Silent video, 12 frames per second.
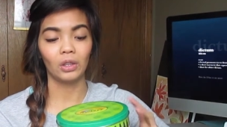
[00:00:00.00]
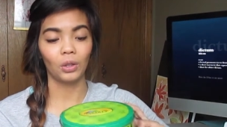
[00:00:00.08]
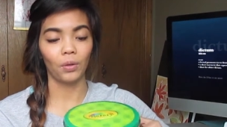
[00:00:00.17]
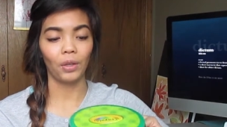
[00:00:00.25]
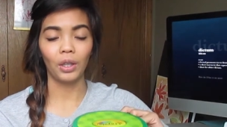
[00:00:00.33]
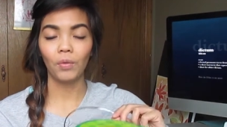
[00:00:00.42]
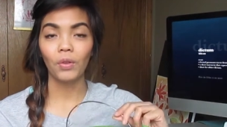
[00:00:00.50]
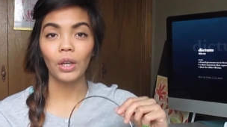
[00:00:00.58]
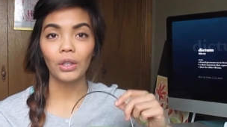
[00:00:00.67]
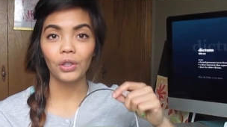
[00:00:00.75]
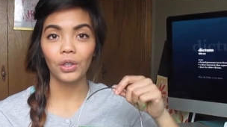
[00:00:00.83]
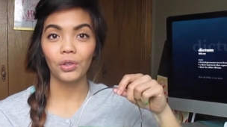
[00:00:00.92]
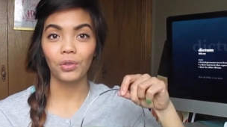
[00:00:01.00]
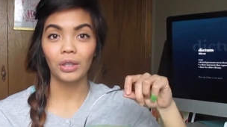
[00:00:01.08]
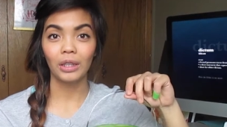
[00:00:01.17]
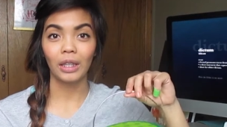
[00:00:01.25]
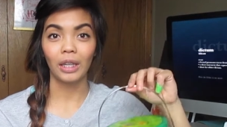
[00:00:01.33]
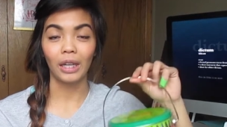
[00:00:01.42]
So if any of you guys are
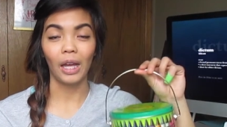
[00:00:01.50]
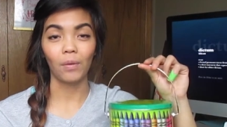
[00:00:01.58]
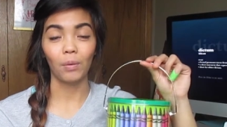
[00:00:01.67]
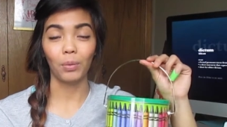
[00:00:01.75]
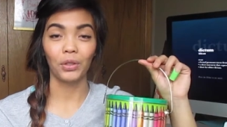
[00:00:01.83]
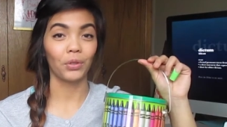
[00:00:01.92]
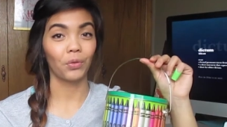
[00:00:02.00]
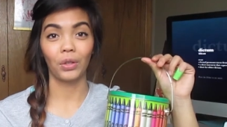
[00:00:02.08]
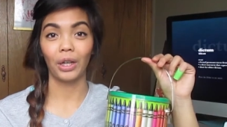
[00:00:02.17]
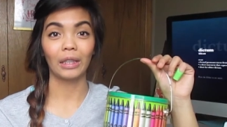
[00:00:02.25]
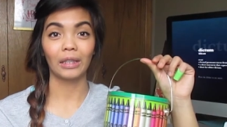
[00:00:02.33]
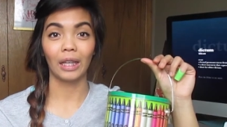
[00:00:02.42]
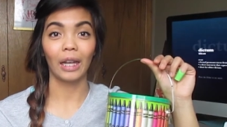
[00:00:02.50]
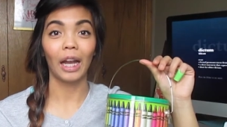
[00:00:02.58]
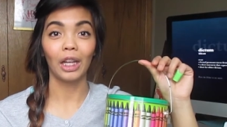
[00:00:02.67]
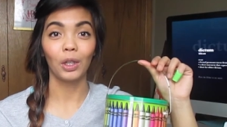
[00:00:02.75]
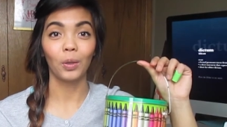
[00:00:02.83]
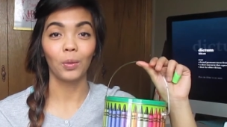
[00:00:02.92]
interested and have a bunch of crayons like
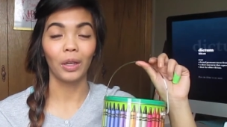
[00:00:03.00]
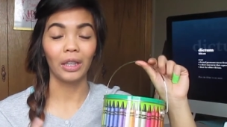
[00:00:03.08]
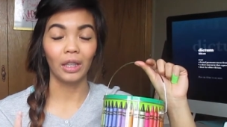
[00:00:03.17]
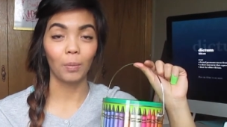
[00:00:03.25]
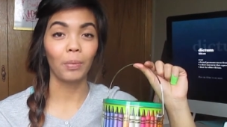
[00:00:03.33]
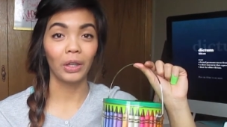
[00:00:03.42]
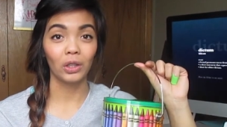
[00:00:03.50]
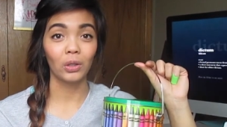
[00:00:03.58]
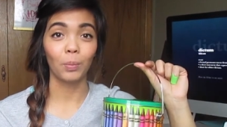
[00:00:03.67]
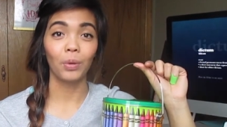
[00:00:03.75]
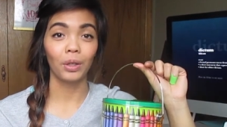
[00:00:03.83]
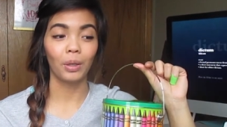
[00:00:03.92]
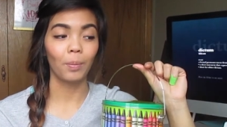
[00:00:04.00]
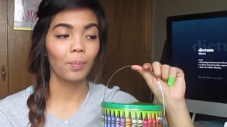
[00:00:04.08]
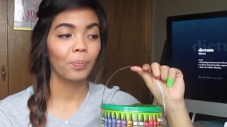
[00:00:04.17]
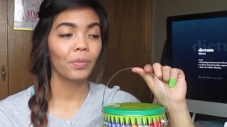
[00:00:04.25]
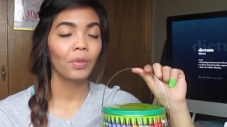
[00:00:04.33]
I do and need a place to put them,